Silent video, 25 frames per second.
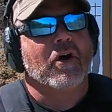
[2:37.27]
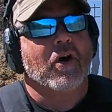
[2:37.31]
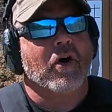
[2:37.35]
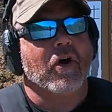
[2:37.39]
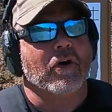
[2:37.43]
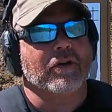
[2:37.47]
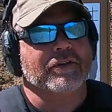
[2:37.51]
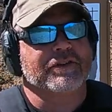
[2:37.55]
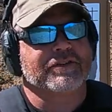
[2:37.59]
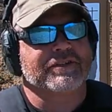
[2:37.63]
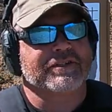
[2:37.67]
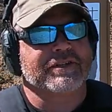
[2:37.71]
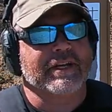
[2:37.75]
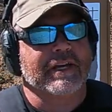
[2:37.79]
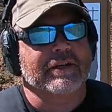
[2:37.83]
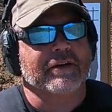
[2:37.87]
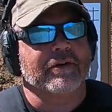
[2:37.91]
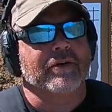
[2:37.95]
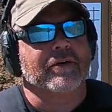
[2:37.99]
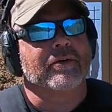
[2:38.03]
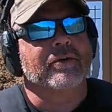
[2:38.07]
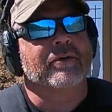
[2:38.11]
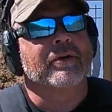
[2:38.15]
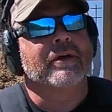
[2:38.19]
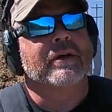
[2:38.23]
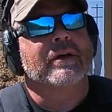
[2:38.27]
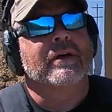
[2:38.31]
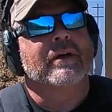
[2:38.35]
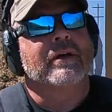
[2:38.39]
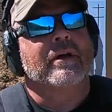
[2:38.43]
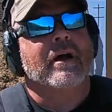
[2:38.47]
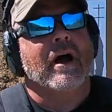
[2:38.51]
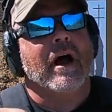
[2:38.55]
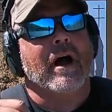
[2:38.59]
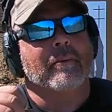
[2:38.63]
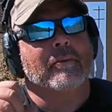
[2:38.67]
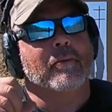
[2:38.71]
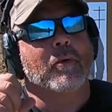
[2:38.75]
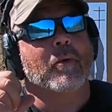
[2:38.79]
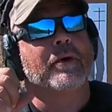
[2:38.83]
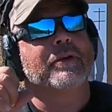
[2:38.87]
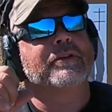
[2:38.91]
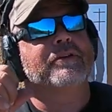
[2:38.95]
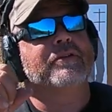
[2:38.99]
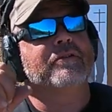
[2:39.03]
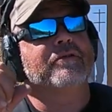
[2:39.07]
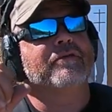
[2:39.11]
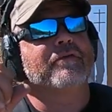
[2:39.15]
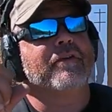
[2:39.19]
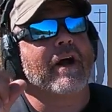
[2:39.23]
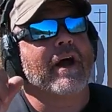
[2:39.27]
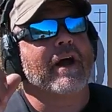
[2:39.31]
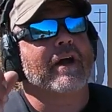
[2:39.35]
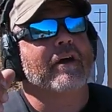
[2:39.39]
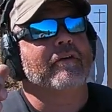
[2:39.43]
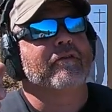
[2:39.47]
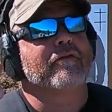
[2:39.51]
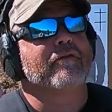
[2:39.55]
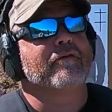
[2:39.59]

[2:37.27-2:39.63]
On signal, I'm going to fire